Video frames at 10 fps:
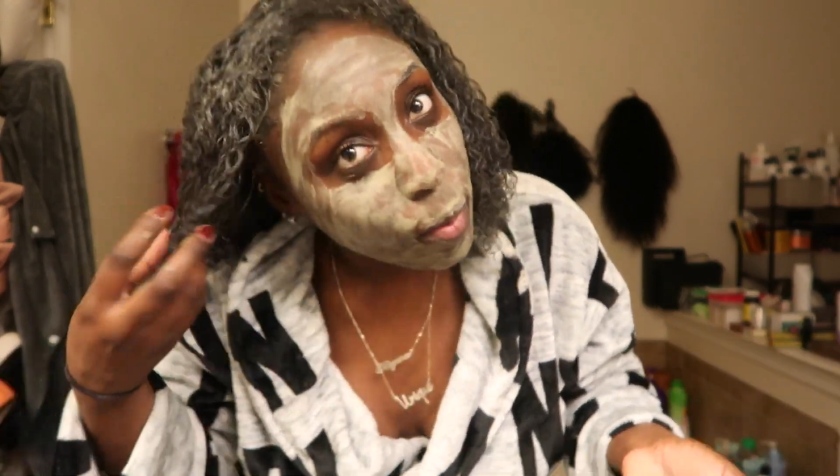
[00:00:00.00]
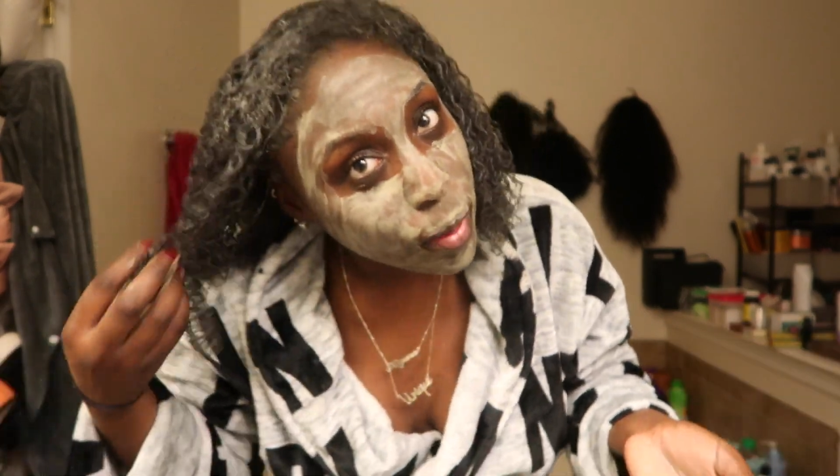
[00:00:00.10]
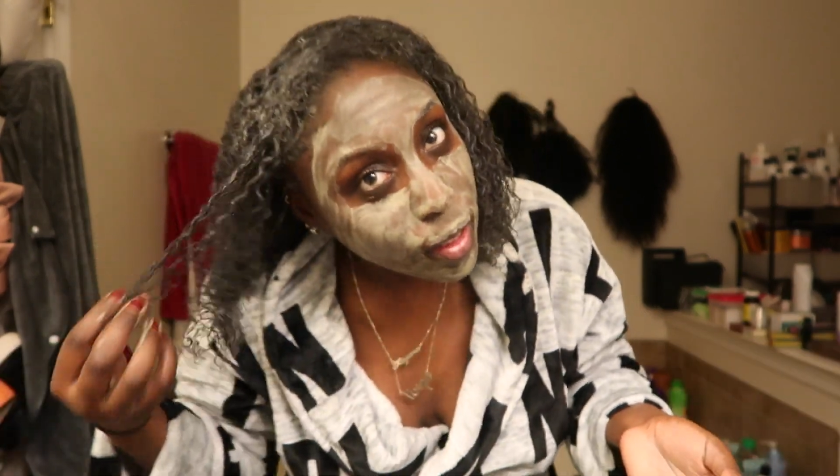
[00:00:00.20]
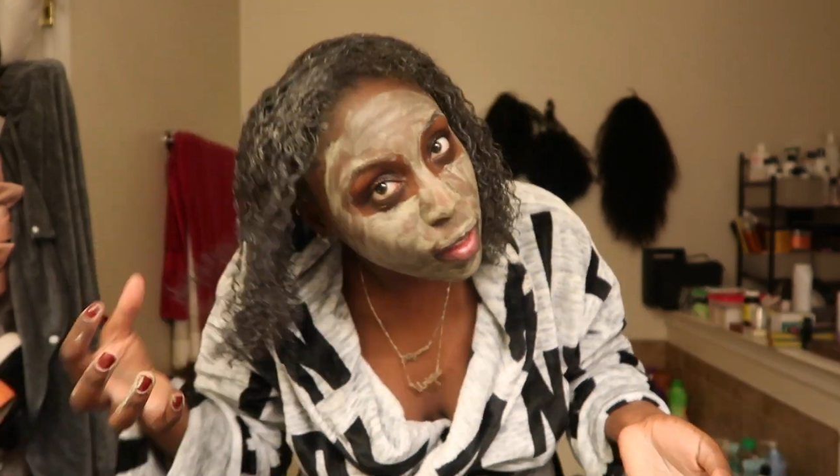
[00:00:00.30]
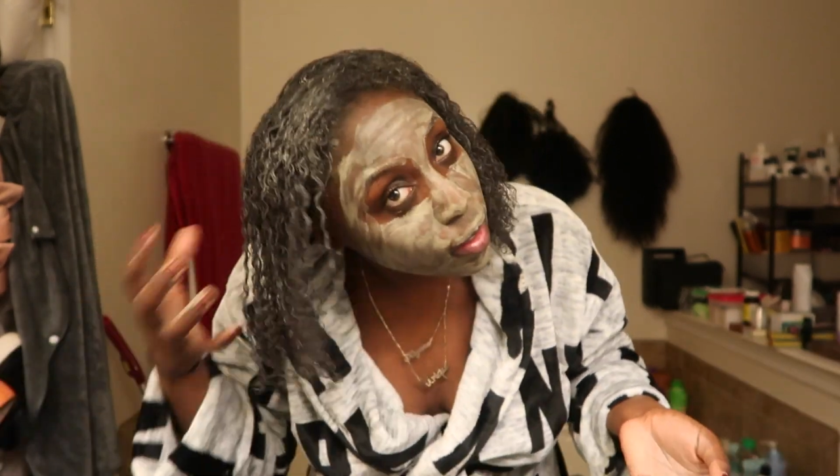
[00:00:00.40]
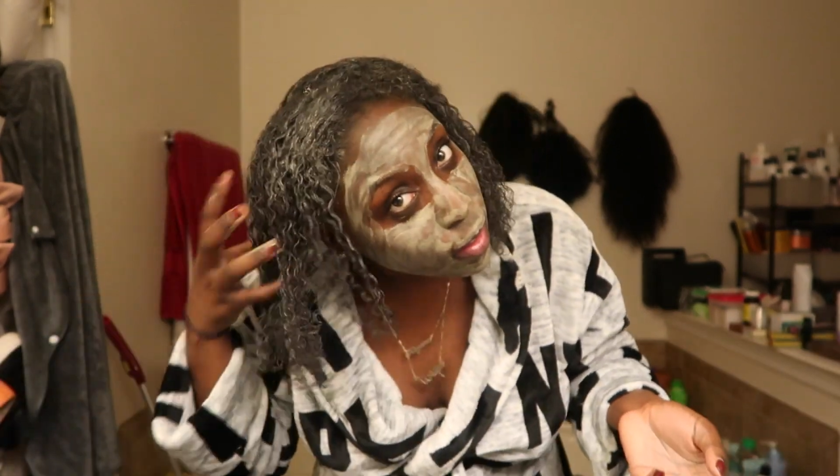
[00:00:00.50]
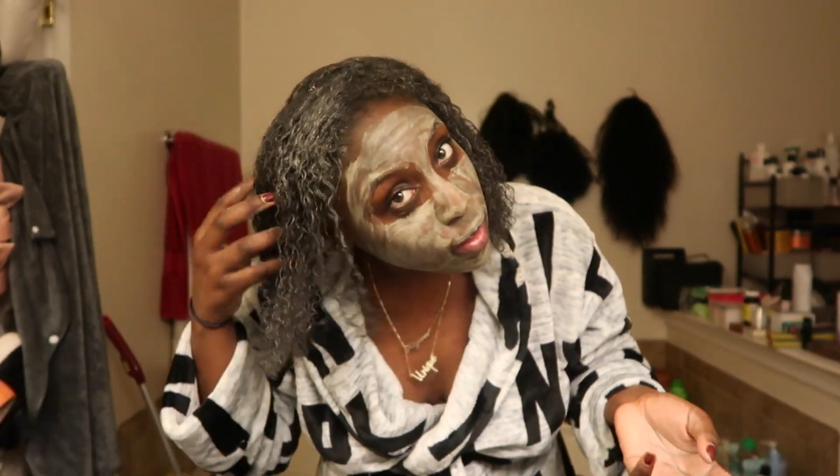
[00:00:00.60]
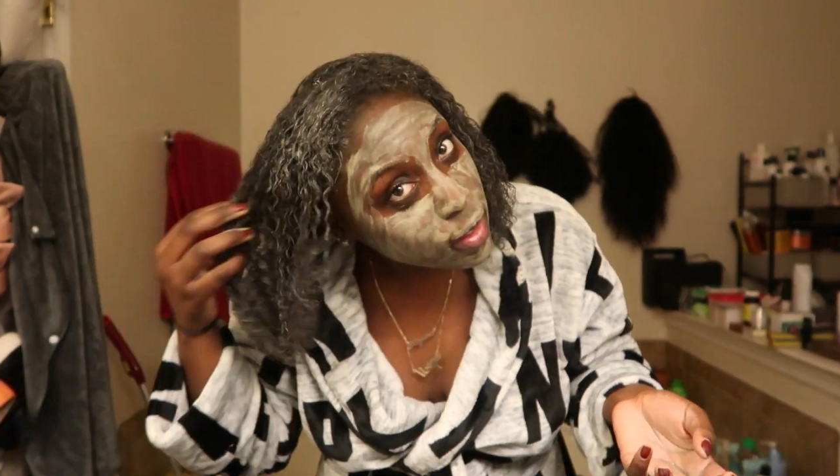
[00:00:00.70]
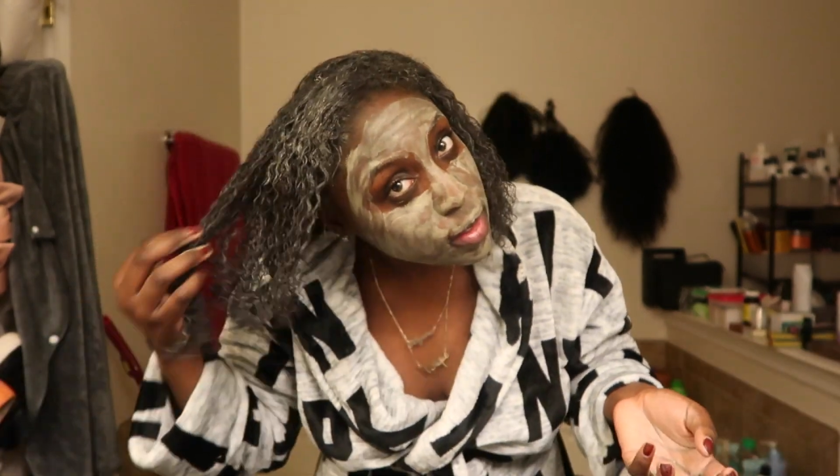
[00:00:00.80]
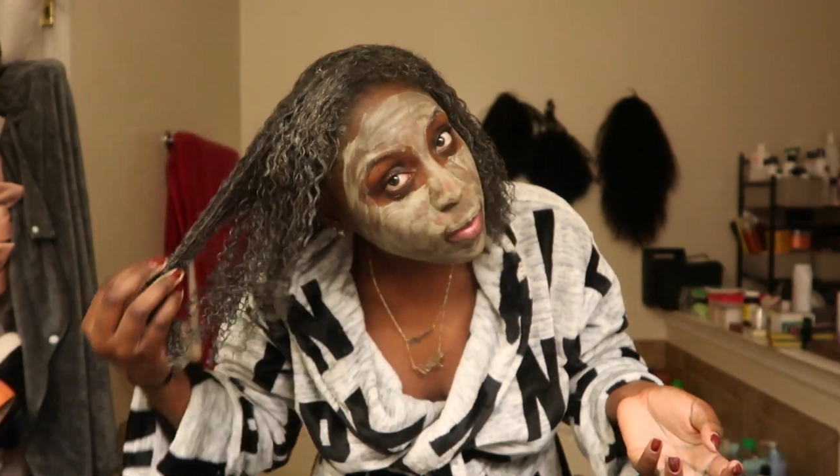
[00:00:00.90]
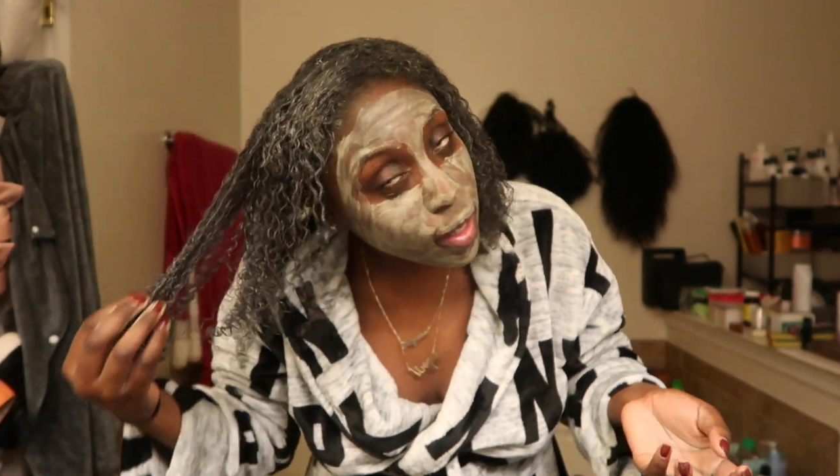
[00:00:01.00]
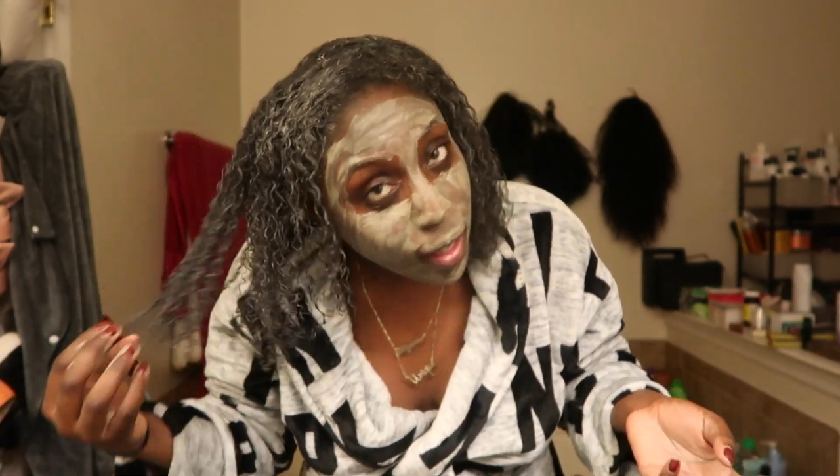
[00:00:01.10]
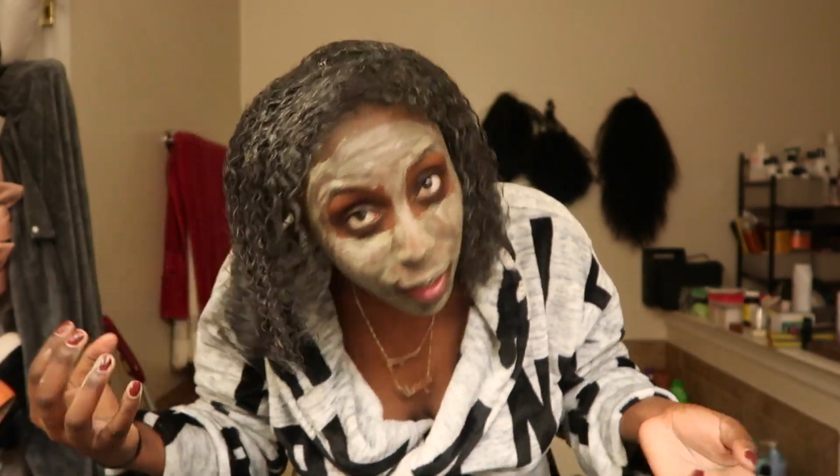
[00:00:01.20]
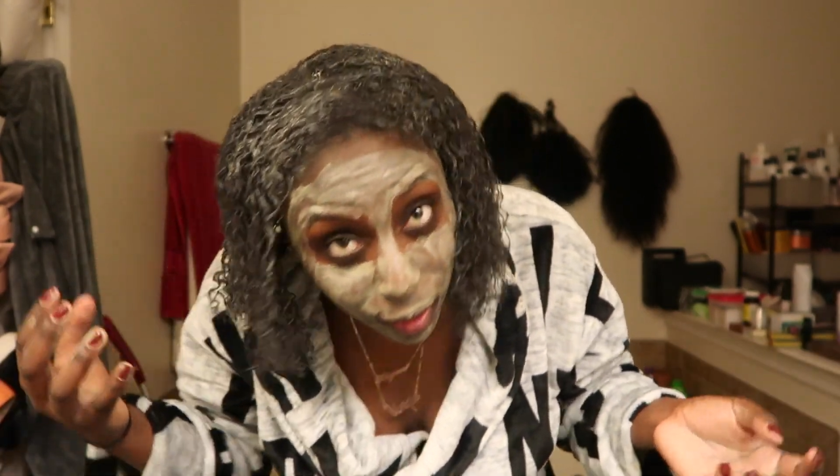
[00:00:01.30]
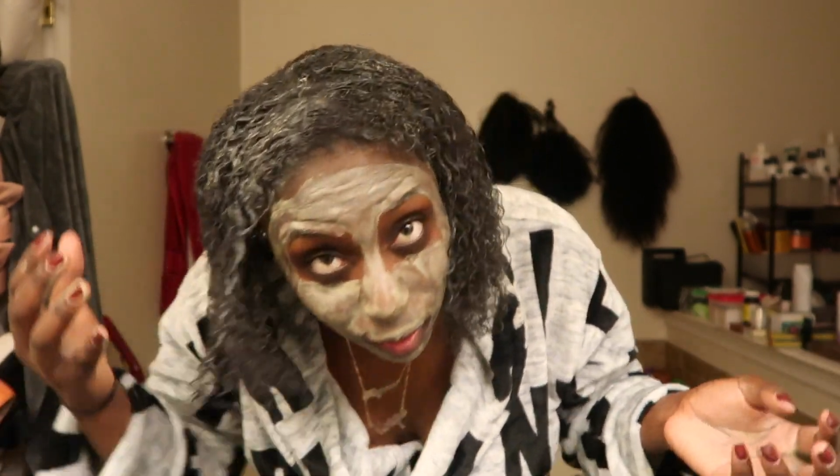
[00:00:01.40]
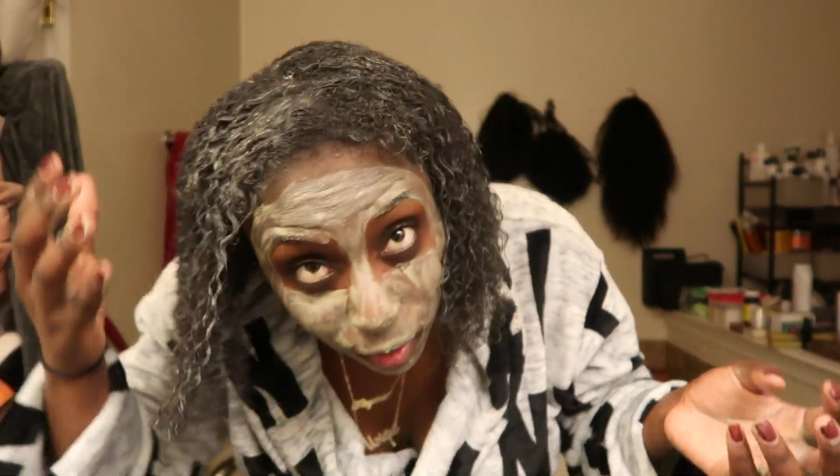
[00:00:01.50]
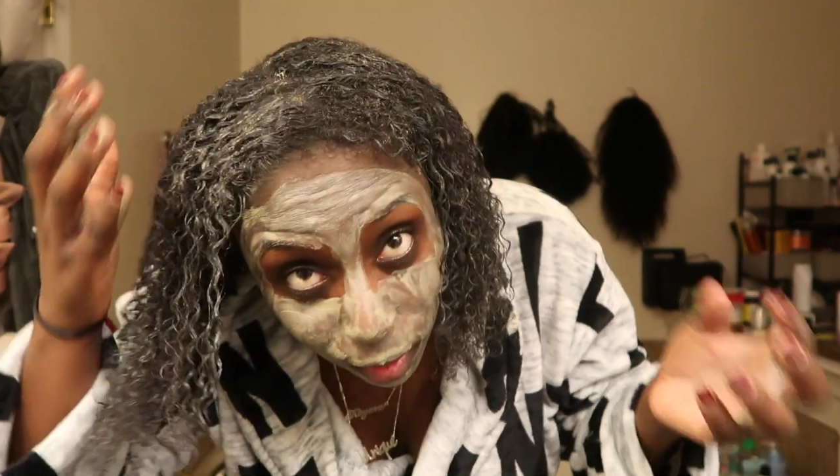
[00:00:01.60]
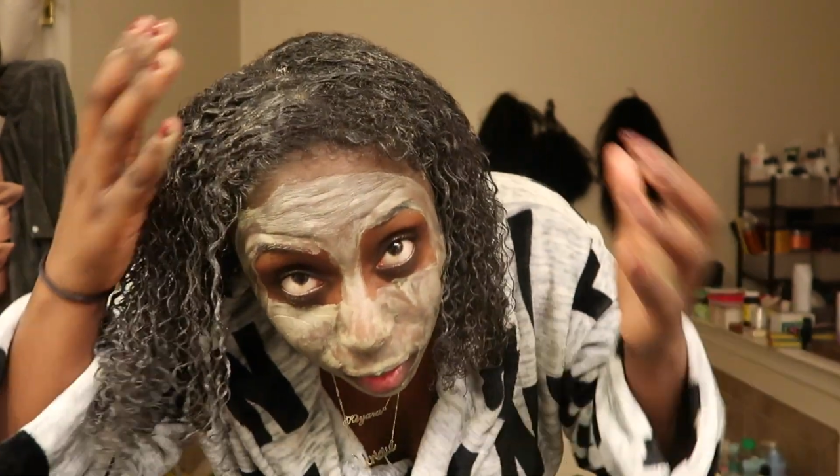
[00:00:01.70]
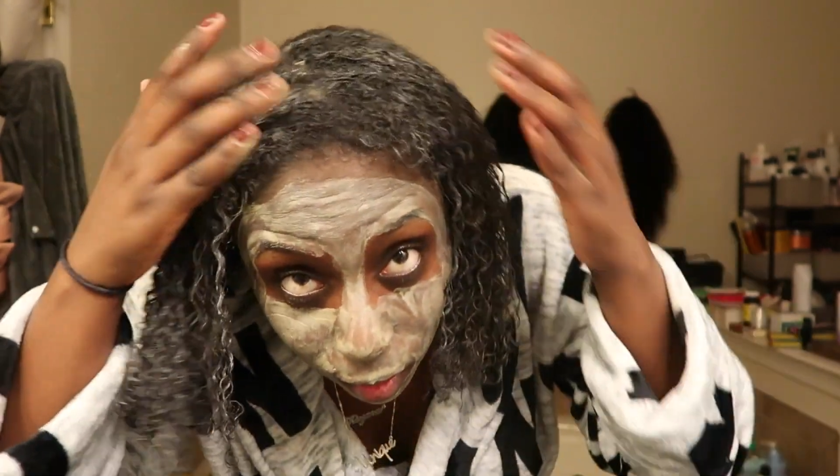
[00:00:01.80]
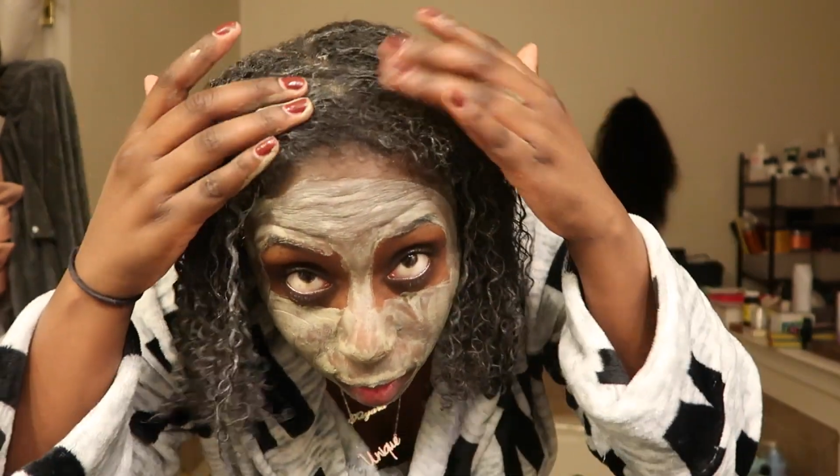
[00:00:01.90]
But yeah, here is my hair